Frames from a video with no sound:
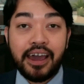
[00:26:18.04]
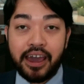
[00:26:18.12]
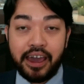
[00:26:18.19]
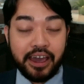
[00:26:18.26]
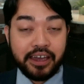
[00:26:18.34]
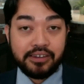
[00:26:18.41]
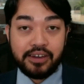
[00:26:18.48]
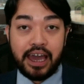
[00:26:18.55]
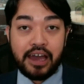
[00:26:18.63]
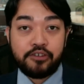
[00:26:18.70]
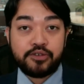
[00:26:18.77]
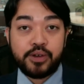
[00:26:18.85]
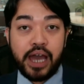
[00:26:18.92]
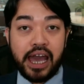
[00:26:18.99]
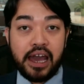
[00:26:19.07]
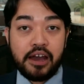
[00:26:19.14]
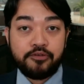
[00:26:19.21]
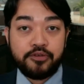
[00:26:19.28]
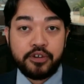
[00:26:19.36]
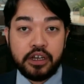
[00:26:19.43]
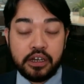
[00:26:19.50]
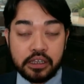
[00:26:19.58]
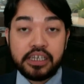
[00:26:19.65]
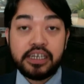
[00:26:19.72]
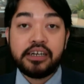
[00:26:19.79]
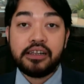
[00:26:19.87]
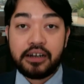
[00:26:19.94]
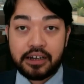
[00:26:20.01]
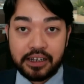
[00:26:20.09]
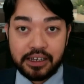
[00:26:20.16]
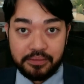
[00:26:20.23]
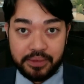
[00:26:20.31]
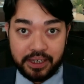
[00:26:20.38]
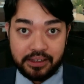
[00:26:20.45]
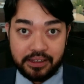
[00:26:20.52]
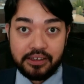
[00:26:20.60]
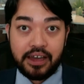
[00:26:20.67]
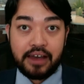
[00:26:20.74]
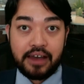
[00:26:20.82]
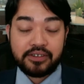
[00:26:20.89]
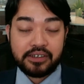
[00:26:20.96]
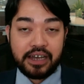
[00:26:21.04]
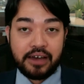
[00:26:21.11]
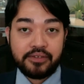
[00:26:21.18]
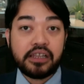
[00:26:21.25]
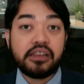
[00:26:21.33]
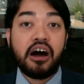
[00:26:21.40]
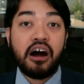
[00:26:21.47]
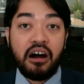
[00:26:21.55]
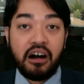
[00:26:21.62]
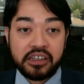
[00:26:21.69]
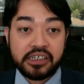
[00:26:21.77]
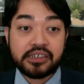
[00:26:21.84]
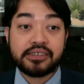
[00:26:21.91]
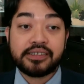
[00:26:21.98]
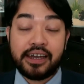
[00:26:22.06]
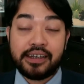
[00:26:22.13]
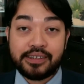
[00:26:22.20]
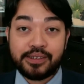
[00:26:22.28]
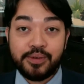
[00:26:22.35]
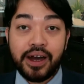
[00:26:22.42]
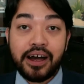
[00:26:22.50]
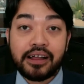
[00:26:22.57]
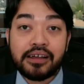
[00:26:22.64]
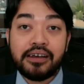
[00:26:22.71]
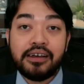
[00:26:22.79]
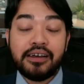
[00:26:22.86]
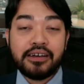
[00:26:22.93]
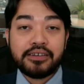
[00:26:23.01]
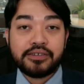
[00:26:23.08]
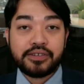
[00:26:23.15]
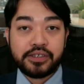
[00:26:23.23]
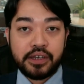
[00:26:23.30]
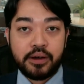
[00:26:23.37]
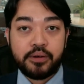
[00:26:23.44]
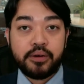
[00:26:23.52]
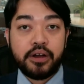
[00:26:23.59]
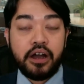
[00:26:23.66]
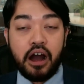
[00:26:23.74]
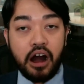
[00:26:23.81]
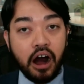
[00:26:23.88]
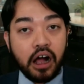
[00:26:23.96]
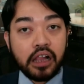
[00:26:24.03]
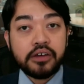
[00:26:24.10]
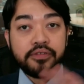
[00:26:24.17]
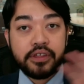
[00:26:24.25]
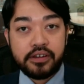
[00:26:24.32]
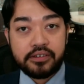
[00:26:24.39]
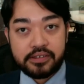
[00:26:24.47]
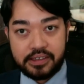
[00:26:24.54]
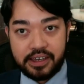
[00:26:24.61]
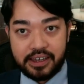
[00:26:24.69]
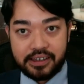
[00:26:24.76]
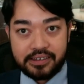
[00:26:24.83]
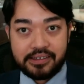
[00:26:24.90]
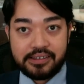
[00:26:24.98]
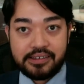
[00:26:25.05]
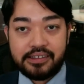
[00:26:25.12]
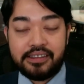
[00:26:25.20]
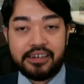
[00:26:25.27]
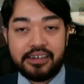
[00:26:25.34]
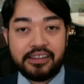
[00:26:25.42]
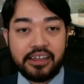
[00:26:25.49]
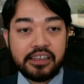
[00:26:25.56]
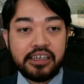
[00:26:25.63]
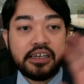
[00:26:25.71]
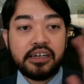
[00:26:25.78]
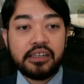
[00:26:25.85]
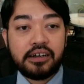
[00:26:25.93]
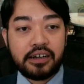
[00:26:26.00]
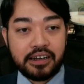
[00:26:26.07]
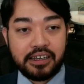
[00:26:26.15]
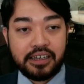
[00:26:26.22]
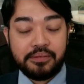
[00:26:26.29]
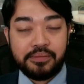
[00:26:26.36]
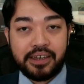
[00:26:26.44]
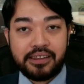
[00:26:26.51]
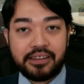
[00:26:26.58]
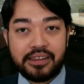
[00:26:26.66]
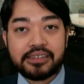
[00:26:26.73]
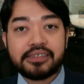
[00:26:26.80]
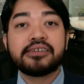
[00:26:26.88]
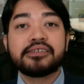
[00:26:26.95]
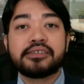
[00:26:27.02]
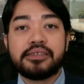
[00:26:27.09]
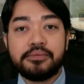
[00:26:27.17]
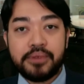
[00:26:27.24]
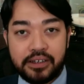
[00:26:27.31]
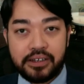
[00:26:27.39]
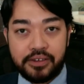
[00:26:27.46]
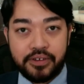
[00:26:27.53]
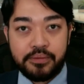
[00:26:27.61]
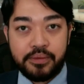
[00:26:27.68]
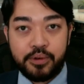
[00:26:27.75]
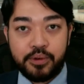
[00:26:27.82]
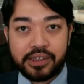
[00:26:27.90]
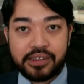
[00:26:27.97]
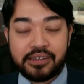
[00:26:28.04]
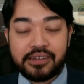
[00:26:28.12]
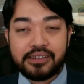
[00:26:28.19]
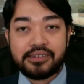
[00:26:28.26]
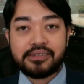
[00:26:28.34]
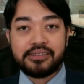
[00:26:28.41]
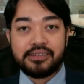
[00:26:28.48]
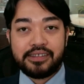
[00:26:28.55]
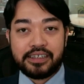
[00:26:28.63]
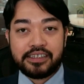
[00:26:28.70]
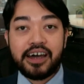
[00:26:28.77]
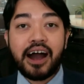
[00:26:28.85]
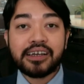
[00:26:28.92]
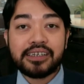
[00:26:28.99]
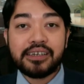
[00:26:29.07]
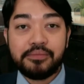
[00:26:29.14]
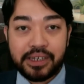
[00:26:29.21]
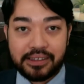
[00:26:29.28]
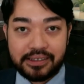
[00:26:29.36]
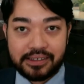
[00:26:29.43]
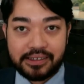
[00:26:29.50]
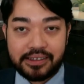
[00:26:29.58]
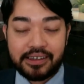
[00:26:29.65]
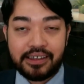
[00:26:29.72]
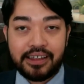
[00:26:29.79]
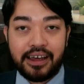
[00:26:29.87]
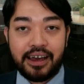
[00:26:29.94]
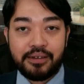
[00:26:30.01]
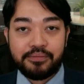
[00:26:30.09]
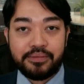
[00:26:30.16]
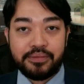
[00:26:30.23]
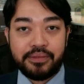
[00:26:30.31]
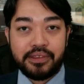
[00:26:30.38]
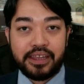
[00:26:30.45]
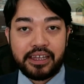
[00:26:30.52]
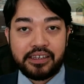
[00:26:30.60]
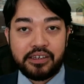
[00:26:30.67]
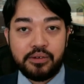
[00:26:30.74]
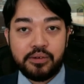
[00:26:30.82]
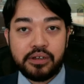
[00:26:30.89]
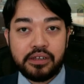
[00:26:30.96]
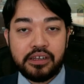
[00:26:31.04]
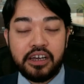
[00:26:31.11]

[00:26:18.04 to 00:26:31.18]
And you have to have legal argument. You have to have the law on your side as well. So all of those things, the legal argument, the testimony from a witness, the documents that you will